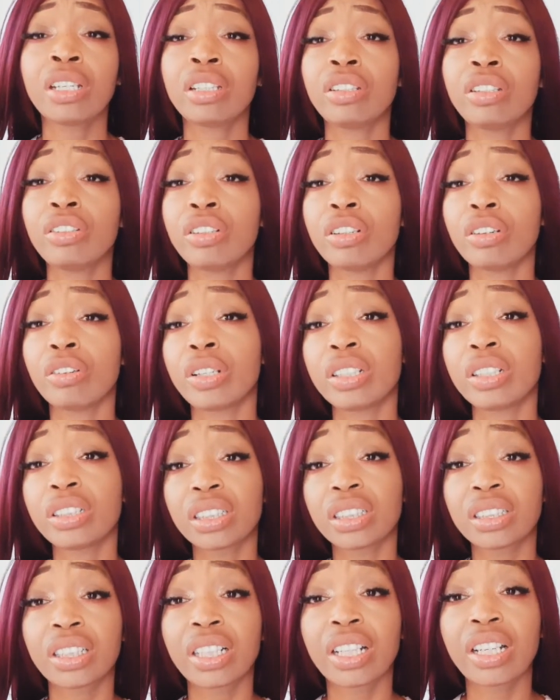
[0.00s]
There's a
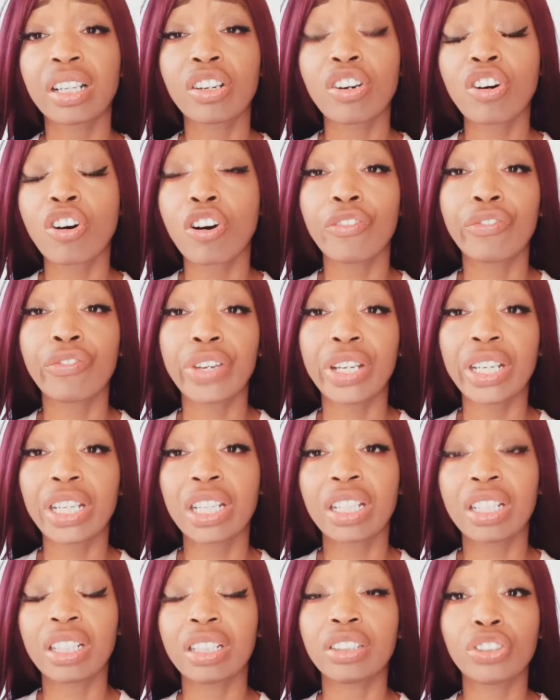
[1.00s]
saying called fake
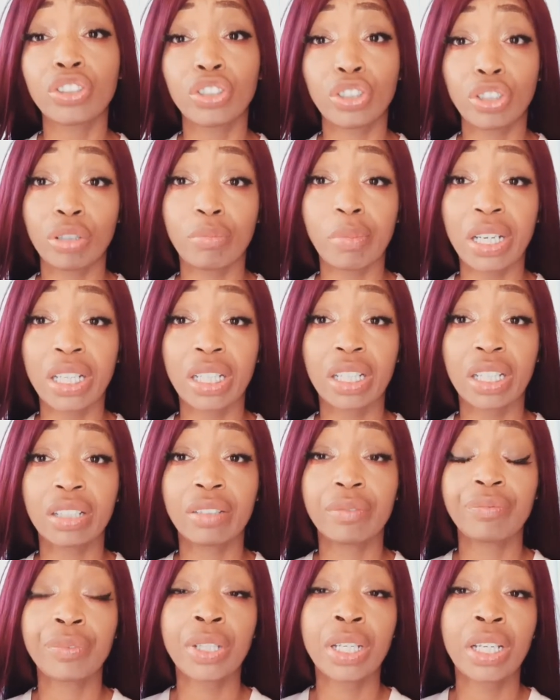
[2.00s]
it till you make
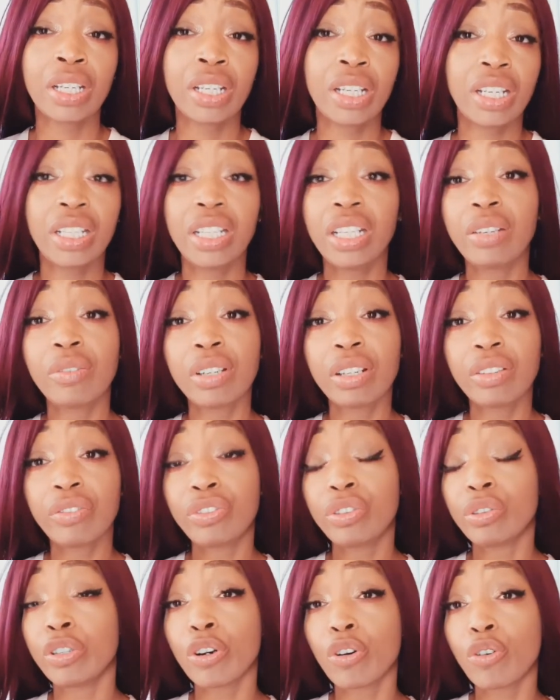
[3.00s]
it. And even if
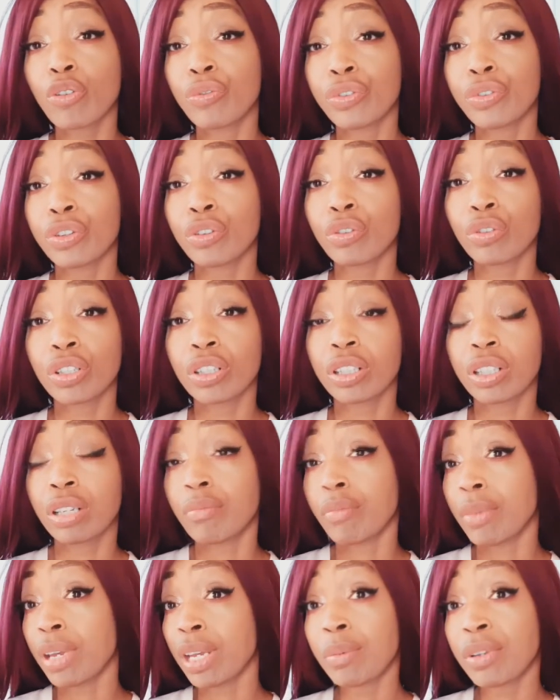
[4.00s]
you don't feel good, and
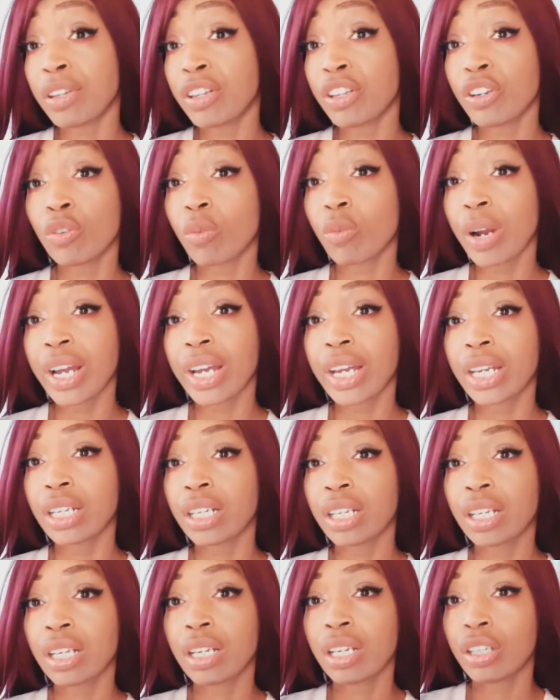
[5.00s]
maybe they're right,
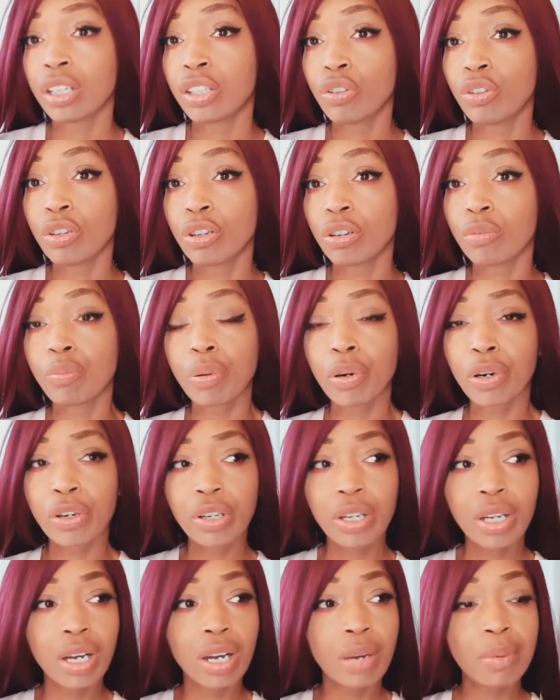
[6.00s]

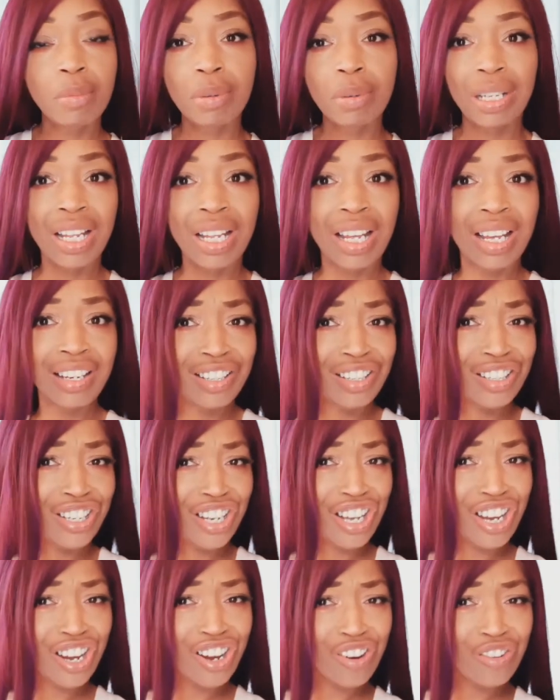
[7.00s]
perk up and be like,
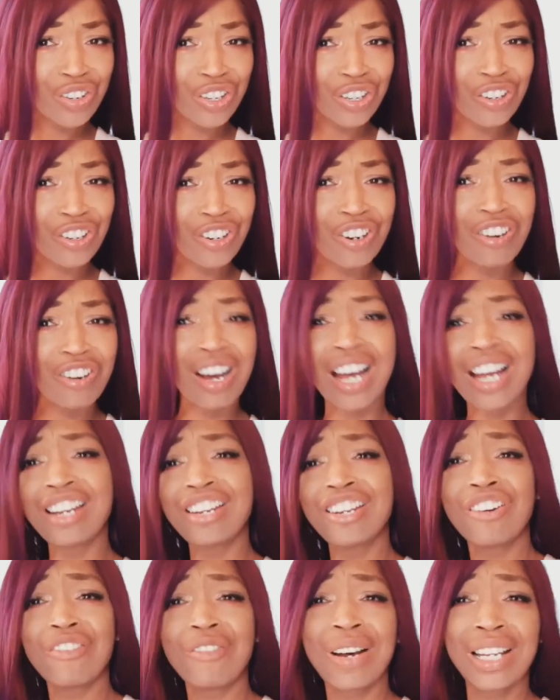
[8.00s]
"No, girl, I
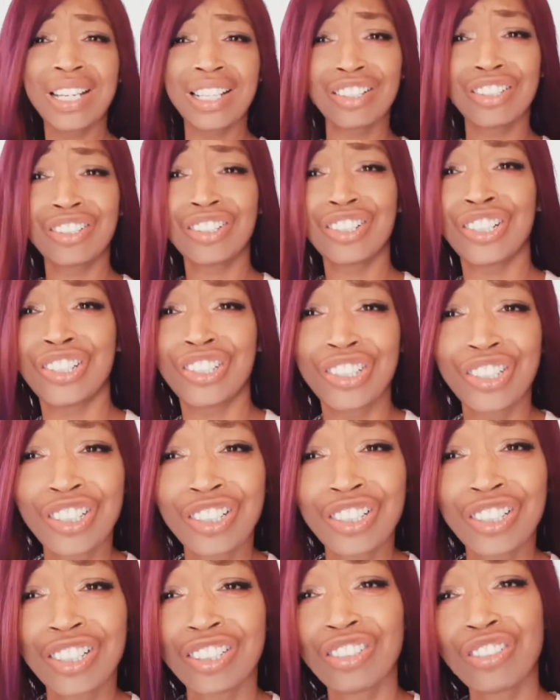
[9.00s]
know I look
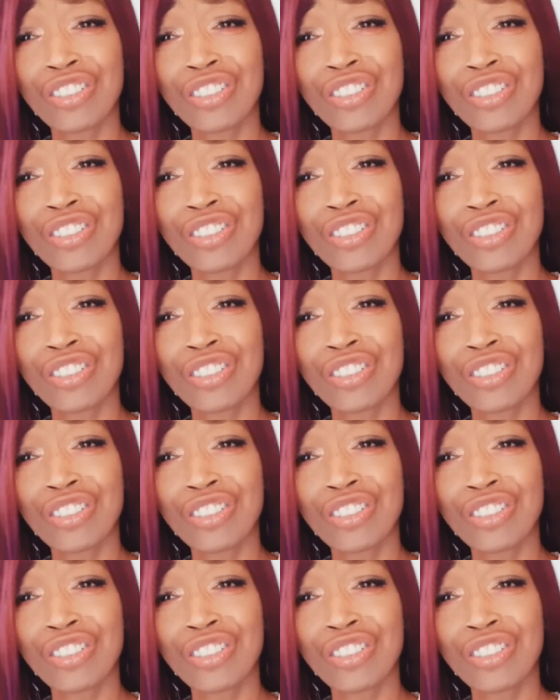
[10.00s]
good.